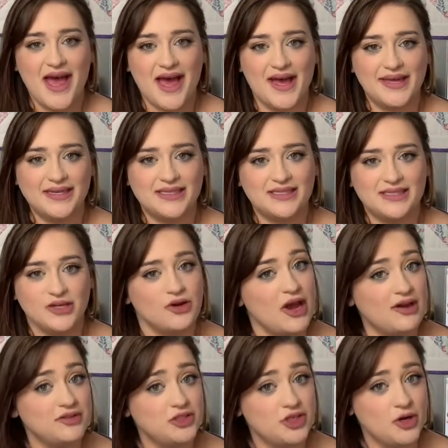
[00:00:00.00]
is the
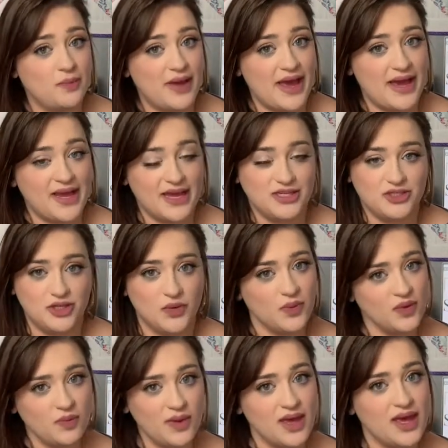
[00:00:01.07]
craft show bag I took with
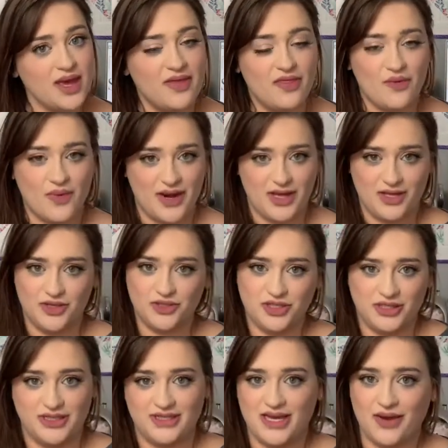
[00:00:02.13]
me and the one I
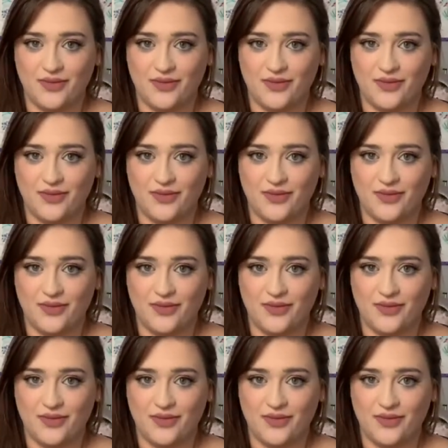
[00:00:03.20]
usually take